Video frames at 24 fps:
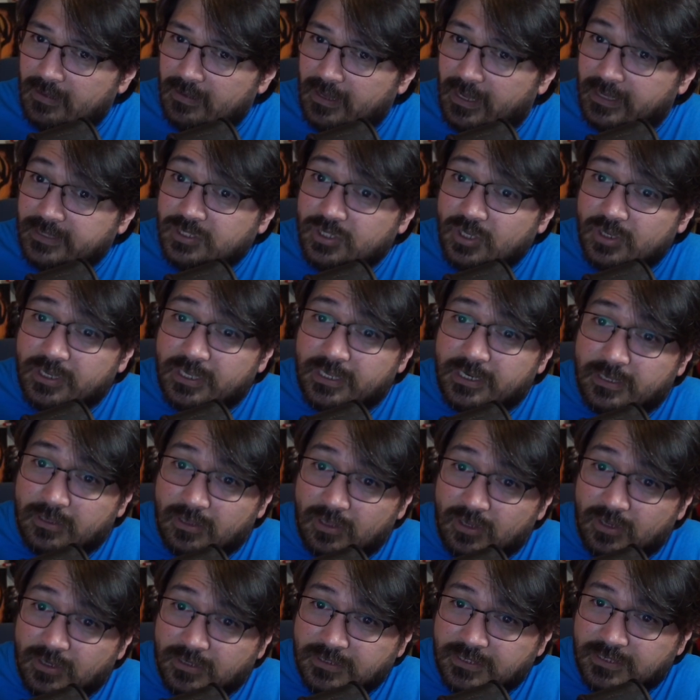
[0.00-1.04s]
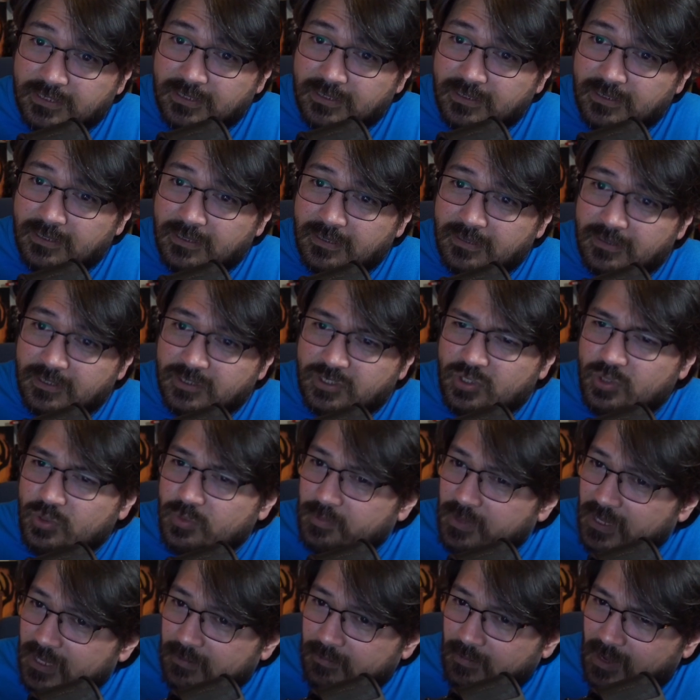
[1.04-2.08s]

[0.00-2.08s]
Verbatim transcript: I took it and looked. The two men